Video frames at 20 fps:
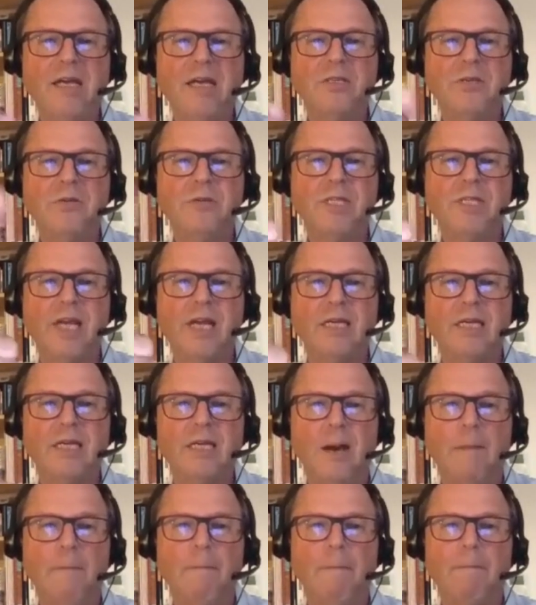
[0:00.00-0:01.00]
And you say,
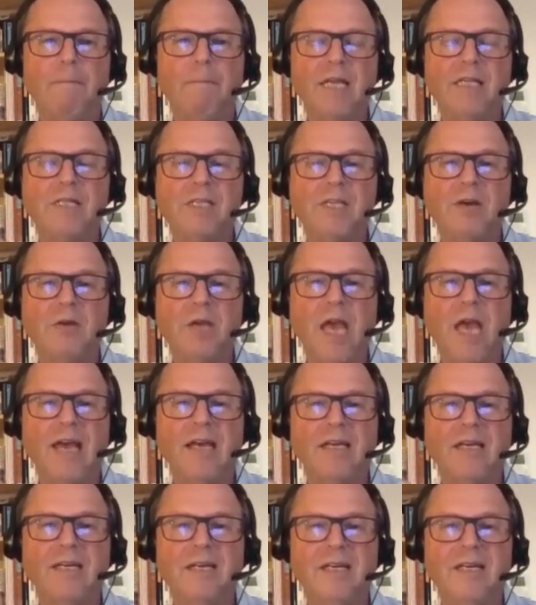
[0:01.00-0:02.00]
yep, it's
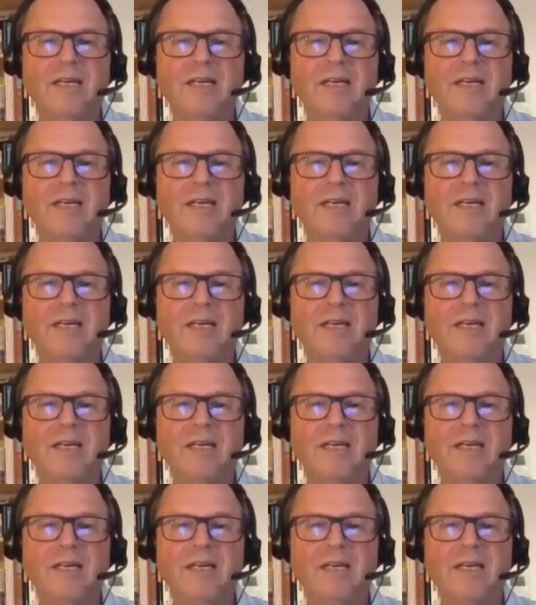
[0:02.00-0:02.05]
okay.